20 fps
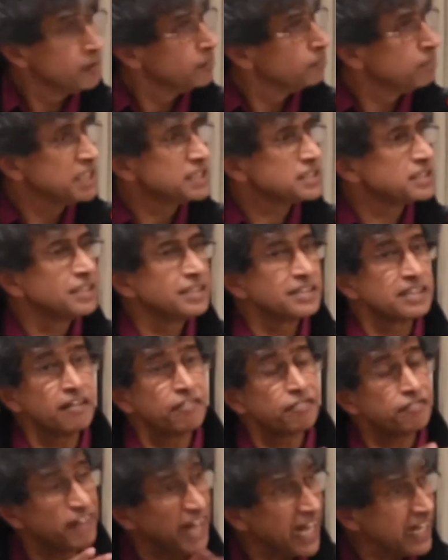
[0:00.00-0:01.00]
But the
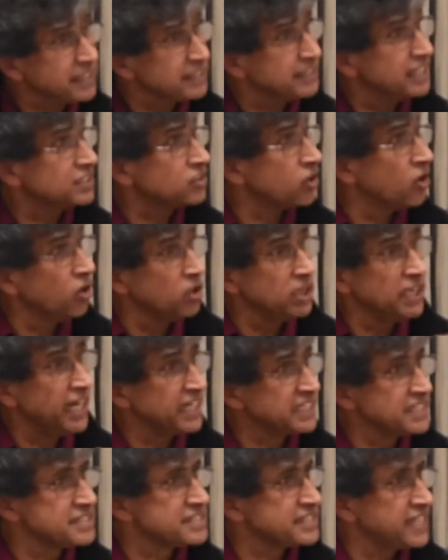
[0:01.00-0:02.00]
fact that all
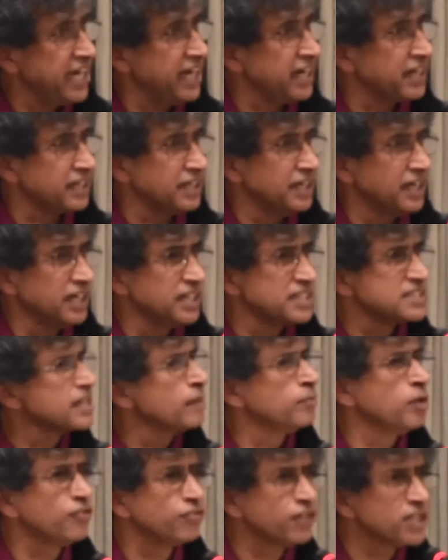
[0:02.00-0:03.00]
that is there,
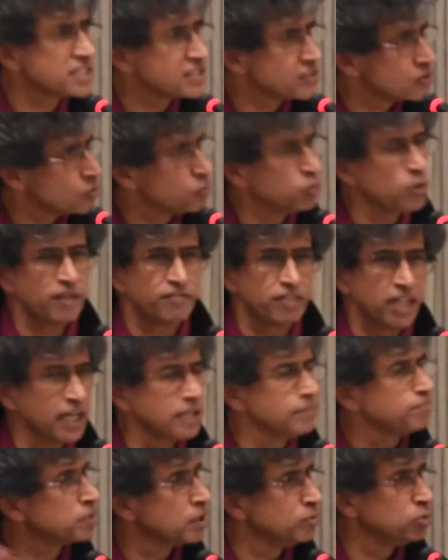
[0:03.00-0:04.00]
some of us who have
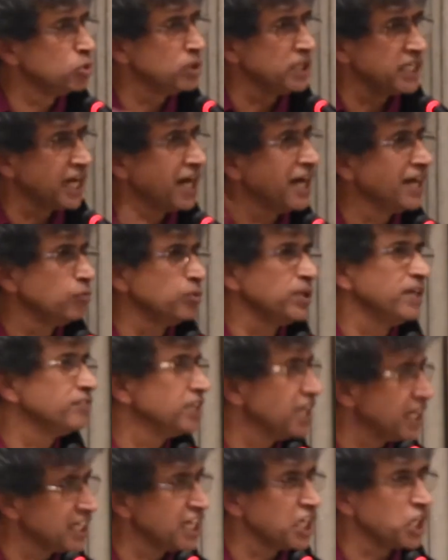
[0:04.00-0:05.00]
done, Prabhu and I, we have
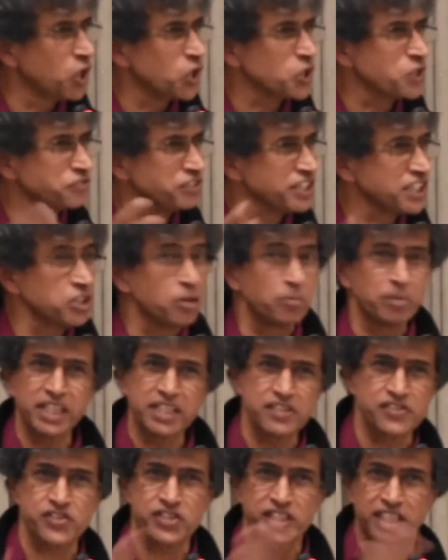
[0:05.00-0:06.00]
done a lot of economic
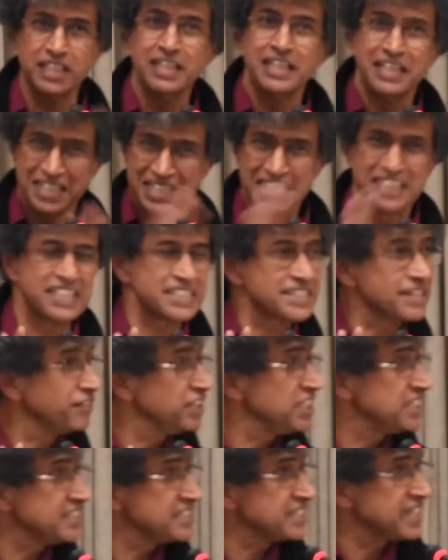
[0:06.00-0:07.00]
history in the
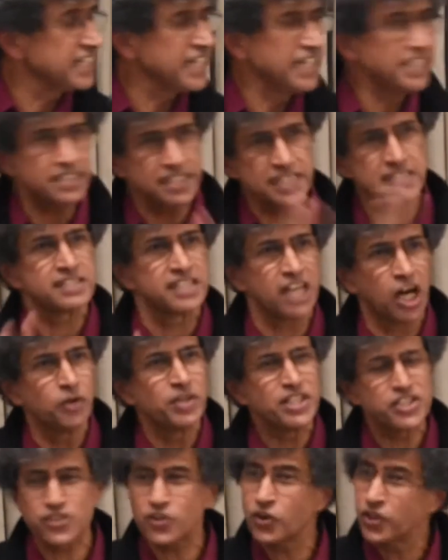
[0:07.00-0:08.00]
70s and 80s. Now
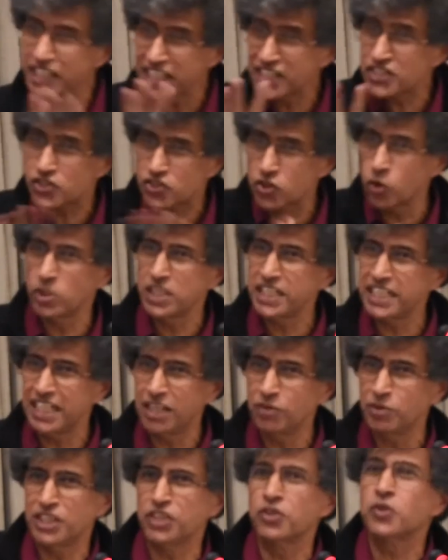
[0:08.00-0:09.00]
historians don't
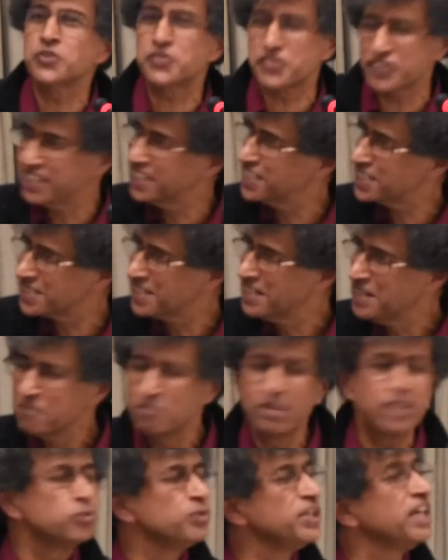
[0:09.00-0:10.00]
deal with those figures,
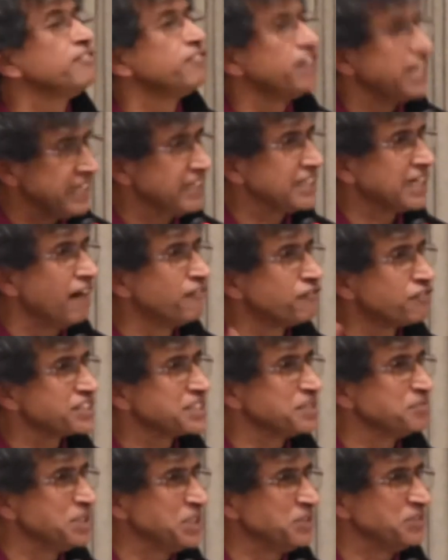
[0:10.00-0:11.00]
but we are very
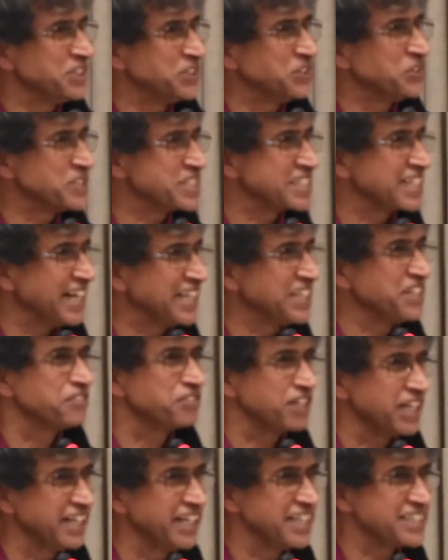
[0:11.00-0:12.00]
comfortable with those kind
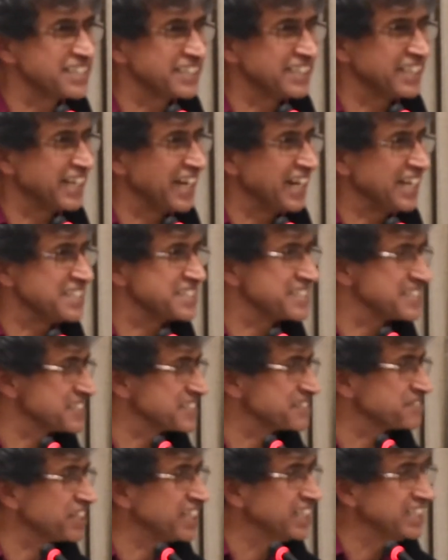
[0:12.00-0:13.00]
of regression analysis
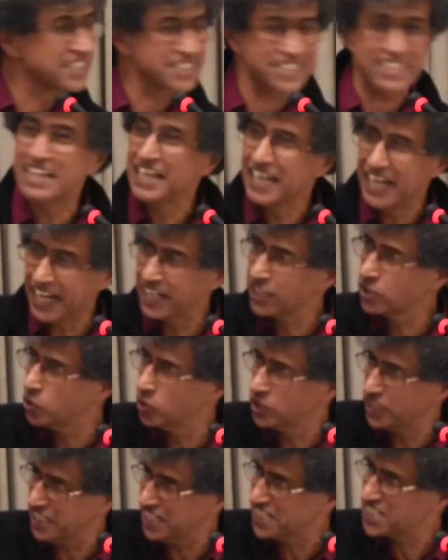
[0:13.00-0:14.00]
figures and
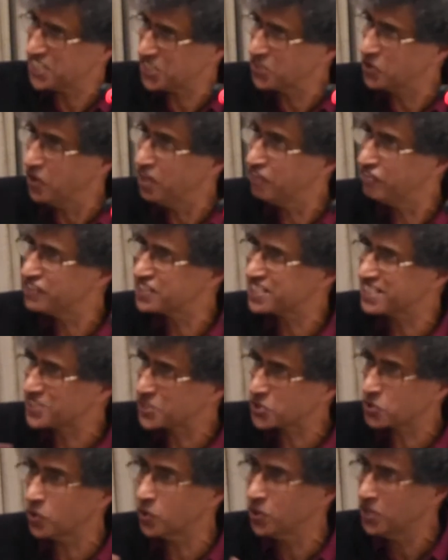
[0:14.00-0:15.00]
correlation coefficients.
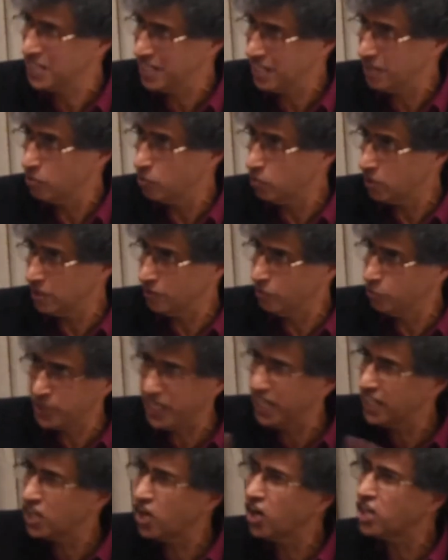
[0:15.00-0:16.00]
So
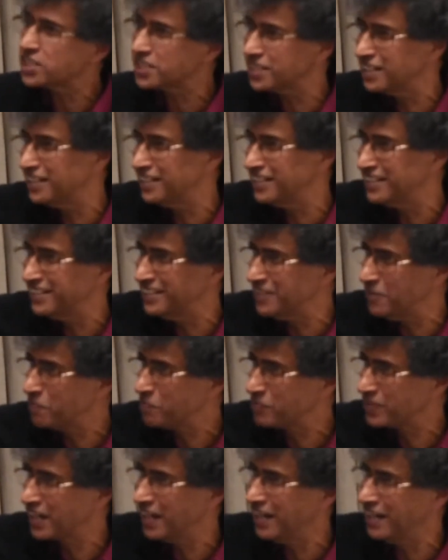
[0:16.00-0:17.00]
we are not,
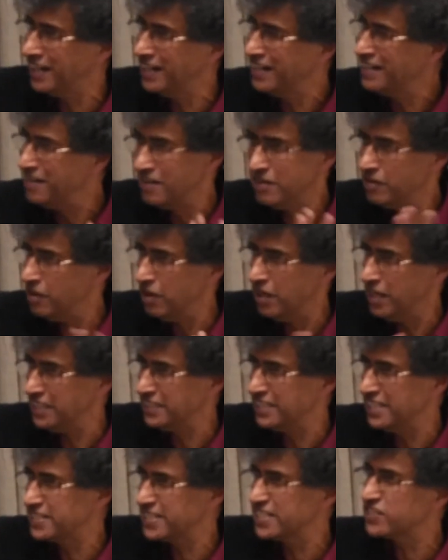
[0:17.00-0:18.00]

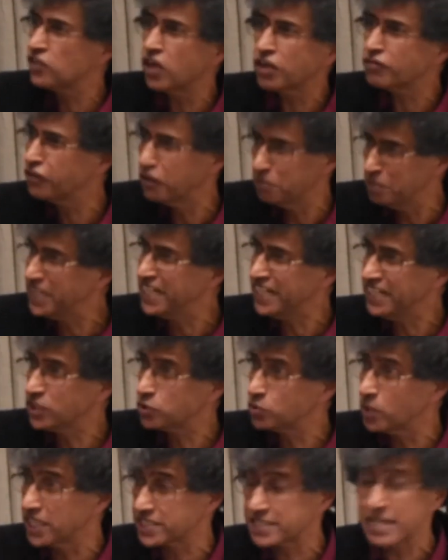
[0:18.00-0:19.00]
this is not forbidding
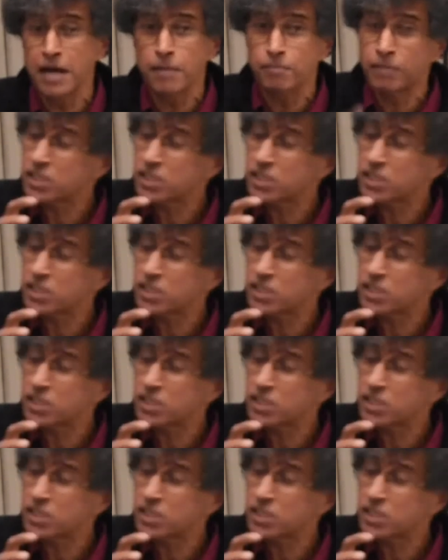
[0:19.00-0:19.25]
to us.